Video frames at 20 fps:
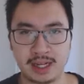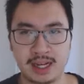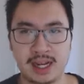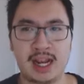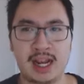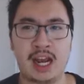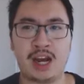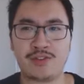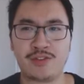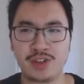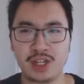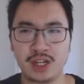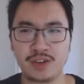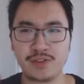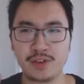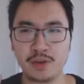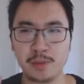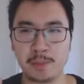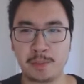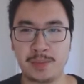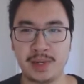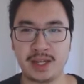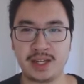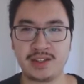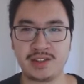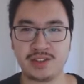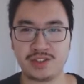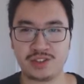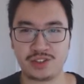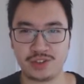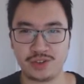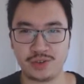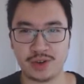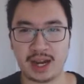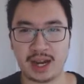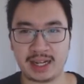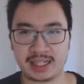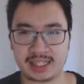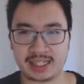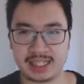Have you ever been to
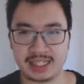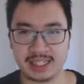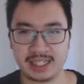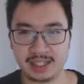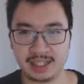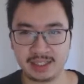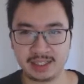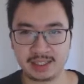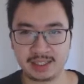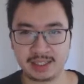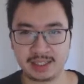IKEA?